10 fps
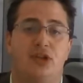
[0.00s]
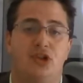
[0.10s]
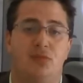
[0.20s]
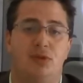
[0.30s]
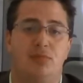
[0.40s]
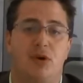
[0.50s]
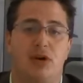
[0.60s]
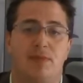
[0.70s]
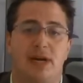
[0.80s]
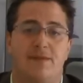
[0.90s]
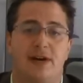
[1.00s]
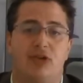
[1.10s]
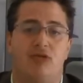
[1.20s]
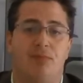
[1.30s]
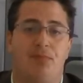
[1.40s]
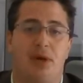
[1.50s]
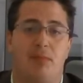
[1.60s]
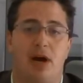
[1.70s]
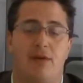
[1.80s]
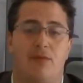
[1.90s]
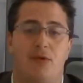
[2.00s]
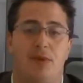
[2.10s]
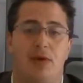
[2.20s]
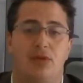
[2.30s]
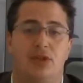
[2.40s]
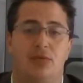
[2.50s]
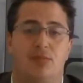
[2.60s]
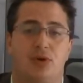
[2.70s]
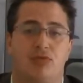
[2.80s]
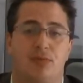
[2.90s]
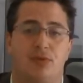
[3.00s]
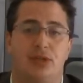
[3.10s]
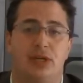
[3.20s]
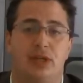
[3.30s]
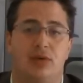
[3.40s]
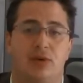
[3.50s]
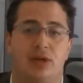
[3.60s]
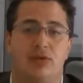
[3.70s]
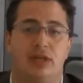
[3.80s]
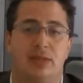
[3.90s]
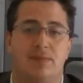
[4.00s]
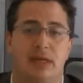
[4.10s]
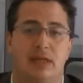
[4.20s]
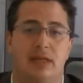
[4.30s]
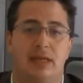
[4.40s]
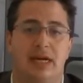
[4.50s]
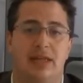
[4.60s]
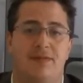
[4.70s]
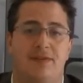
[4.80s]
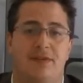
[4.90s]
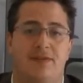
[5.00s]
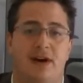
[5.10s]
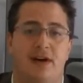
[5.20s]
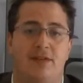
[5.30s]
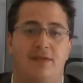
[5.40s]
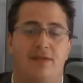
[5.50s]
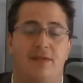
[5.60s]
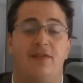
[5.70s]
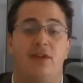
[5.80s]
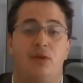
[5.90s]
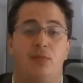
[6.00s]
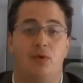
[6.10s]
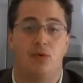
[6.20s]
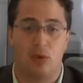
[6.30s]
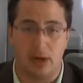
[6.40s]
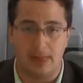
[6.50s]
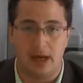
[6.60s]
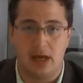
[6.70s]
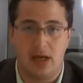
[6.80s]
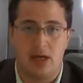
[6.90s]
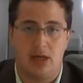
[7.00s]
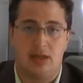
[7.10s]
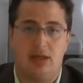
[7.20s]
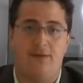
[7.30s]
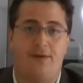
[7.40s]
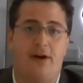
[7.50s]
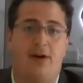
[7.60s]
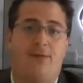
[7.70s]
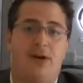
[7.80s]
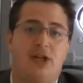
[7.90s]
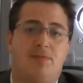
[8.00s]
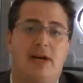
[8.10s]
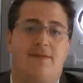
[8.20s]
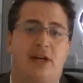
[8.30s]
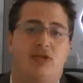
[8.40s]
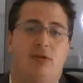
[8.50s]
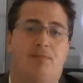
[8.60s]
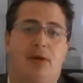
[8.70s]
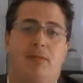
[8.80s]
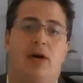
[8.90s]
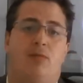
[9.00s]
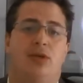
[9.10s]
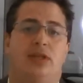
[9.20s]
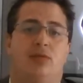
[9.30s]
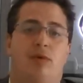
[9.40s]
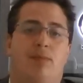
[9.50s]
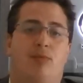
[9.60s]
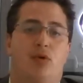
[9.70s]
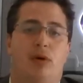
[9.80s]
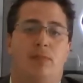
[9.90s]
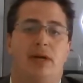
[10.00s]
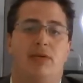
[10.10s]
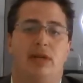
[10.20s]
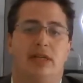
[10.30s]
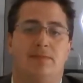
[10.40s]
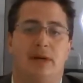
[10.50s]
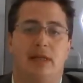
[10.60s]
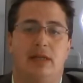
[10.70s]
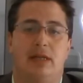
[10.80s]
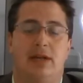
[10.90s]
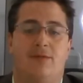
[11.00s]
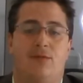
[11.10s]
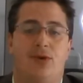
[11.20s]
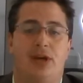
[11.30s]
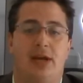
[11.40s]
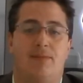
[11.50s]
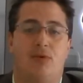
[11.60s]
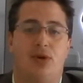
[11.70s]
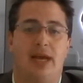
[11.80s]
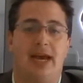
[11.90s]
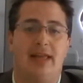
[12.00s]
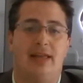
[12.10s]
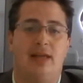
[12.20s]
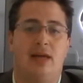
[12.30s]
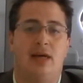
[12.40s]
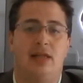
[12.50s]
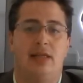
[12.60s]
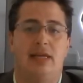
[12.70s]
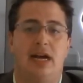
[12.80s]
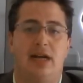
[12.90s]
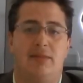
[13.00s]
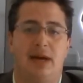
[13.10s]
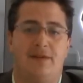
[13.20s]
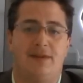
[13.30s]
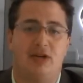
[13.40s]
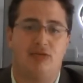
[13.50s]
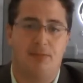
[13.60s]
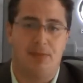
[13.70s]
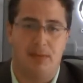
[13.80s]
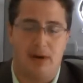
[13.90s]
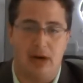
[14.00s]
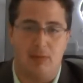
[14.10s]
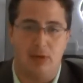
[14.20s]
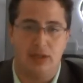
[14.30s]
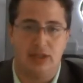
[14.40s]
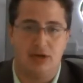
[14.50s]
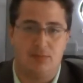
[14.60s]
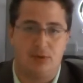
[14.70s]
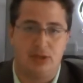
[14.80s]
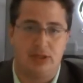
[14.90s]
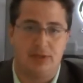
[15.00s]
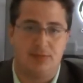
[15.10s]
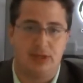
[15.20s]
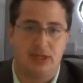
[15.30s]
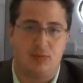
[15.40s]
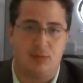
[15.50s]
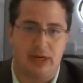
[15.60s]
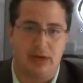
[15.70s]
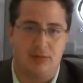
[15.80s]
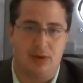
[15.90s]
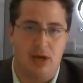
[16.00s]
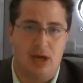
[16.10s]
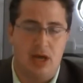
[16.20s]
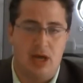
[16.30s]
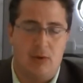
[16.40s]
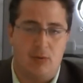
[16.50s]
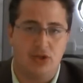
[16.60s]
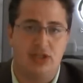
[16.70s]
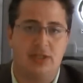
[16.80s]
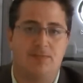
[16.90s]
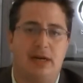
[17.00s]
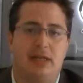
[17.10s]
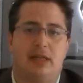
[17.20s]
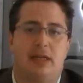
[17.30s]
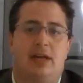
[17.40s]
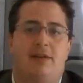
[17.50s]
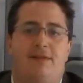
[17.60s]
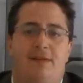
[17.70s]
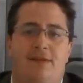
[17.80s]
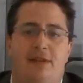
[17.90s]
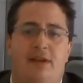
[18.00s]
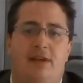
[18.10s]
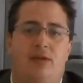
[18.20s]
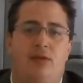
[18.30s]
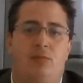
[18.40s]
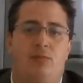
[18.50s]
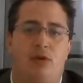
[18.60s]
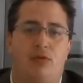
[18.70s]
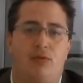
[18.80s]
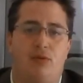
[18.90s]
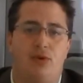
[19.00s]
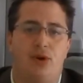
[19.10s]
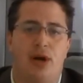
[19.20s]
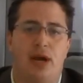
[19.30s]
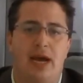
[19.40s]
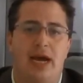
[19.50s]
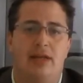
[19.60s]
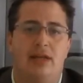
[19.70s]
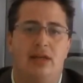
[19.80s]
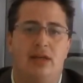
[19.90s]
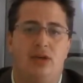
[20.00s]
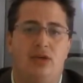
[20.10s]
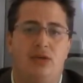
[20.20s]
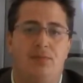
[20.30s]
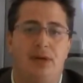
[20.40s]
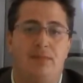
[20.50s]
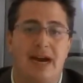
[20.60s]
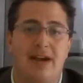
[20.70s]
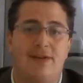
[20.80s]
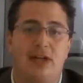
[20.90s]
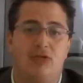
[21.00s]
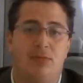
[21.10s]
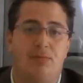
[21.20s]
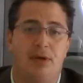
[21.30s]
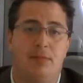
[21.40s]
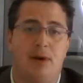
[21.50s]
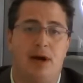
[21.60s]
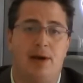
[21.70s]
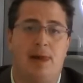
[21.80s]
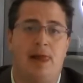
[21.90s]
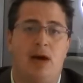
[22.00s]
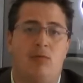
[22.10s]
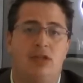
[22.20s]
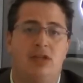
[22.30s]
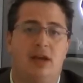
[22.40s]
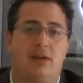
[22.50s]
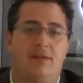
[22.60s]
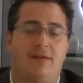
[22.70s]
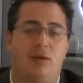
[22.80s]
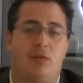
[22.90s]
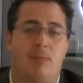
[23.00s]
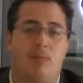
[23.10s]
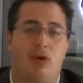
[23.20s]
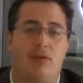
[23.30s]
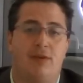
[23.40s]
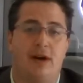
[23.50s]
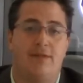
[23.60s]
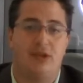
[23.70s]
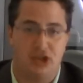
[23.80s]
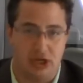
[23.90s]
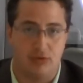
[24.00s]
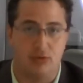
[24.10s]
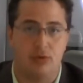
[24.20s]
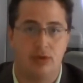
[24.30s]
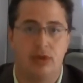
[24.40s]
German market manufacturing PMI for May was 0.3%, weaker than expected at 52.1. The French manufacturing PMI was 1.1, better than expected at 48.8. The Italian manufacturing PMI was 0.6%, worse than expected at 52.4. And the European manufacturing PMI was 51.5 in general.